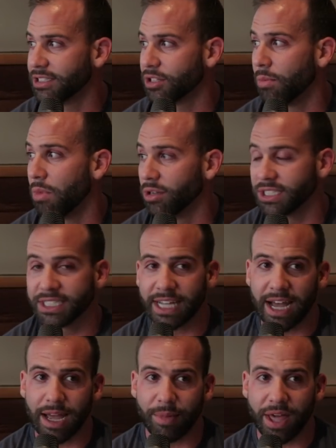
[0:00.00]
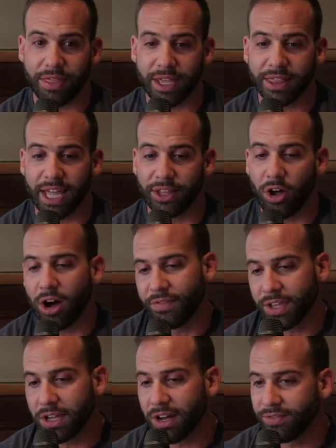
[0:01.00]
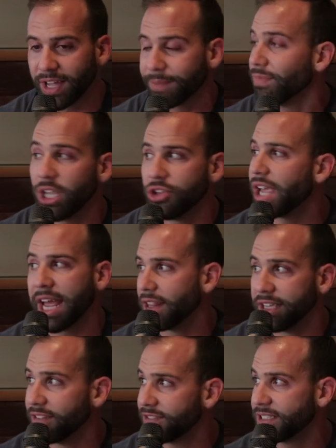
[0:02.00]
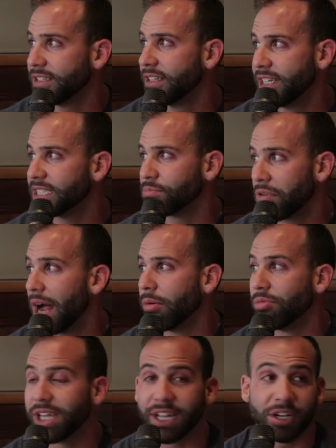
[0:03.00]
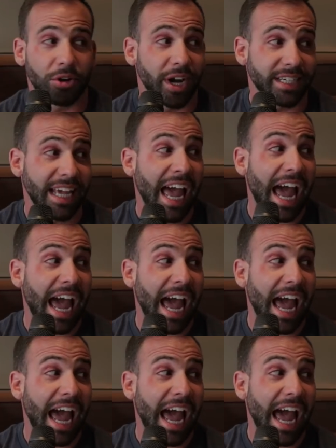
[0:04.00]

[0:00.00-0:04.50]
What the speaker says: So most of the time, I think that off the cuff, like you can't lift, is probably incorrect.